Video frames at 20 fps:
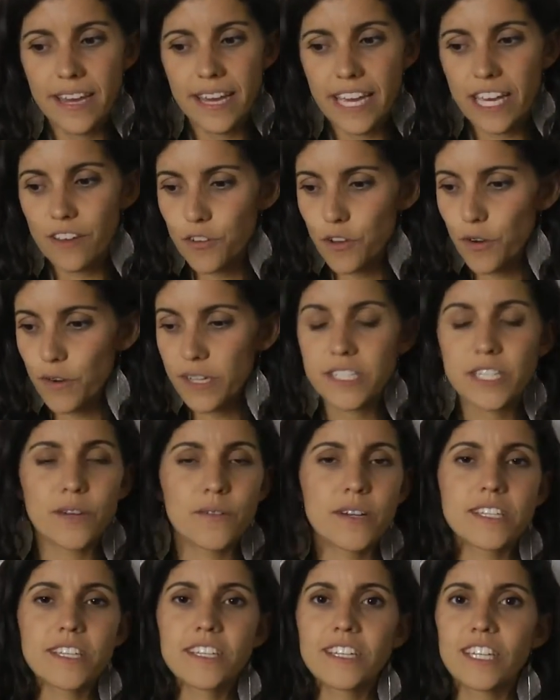if you're
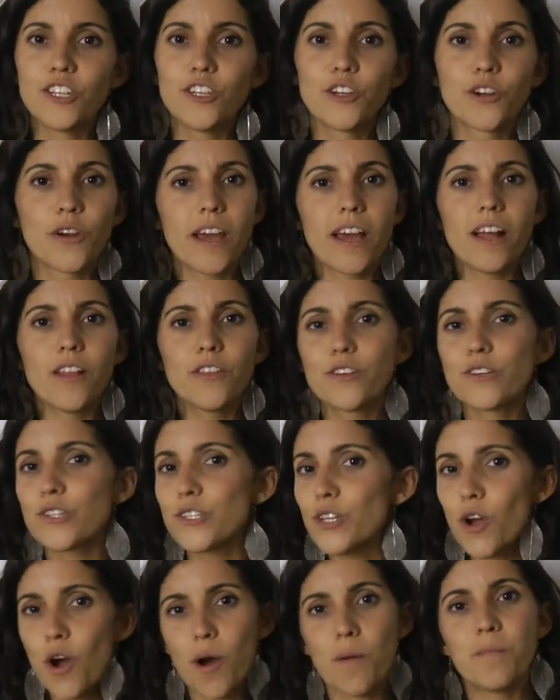interested in your health,
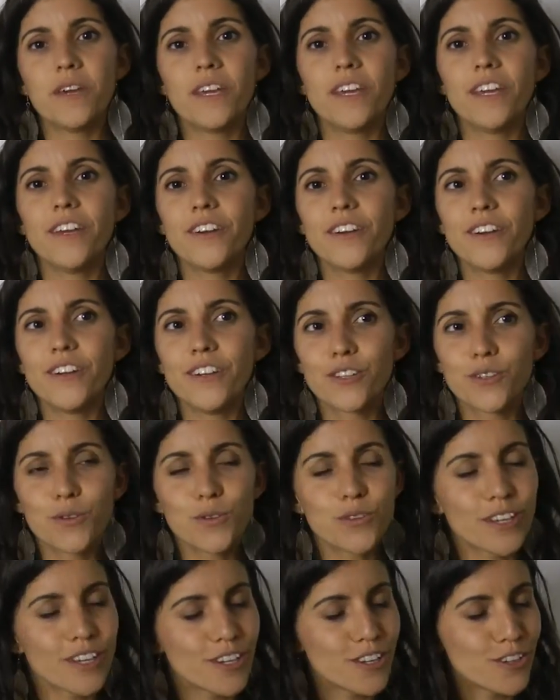just come here, do
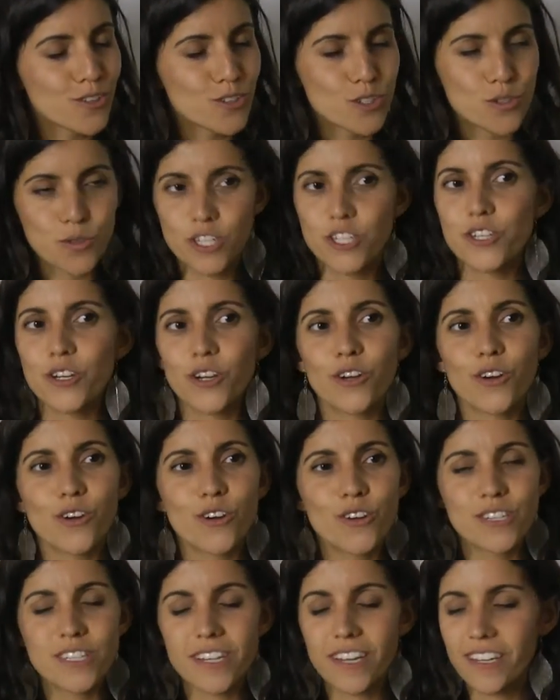the nutrition
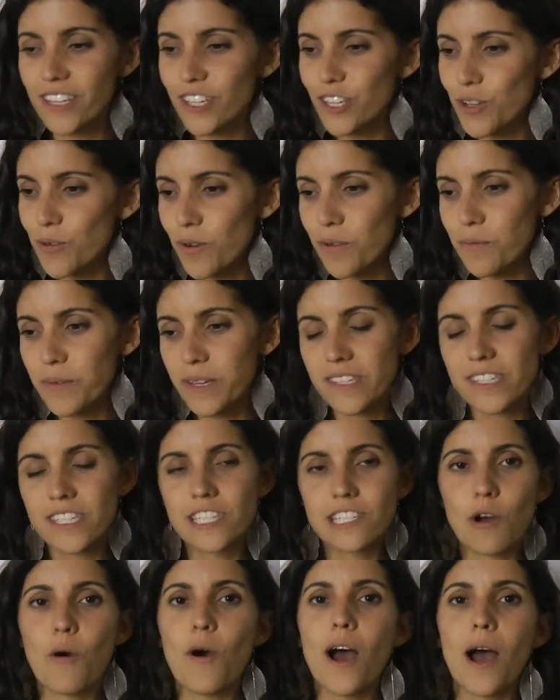course, and you will be
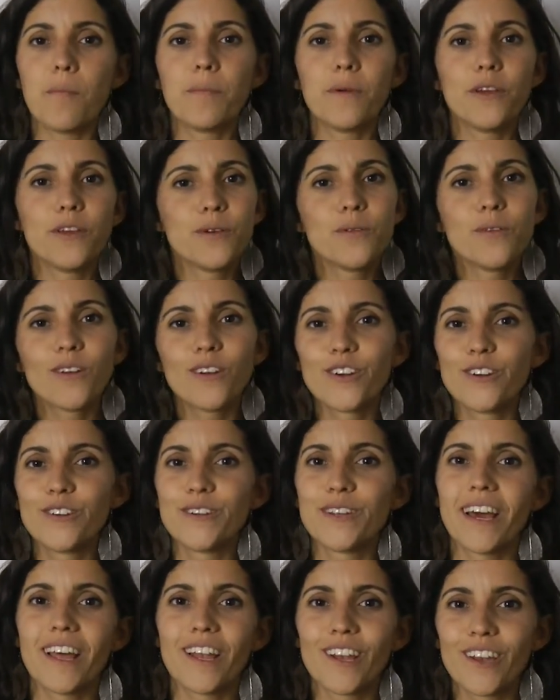so happy. You will
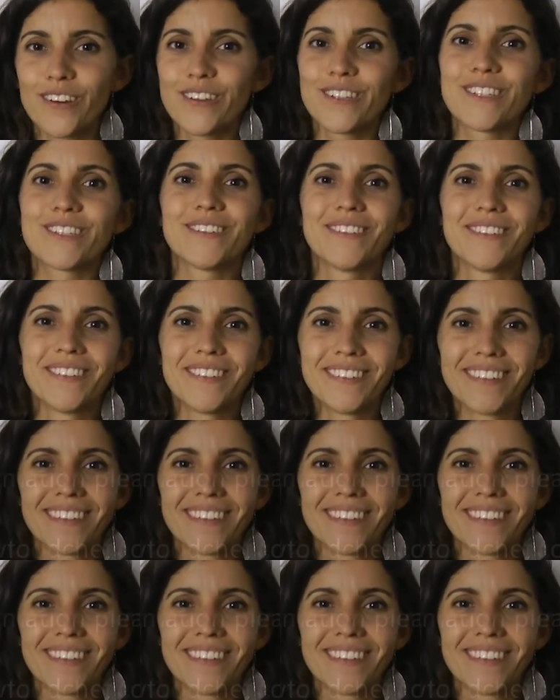learn a lot.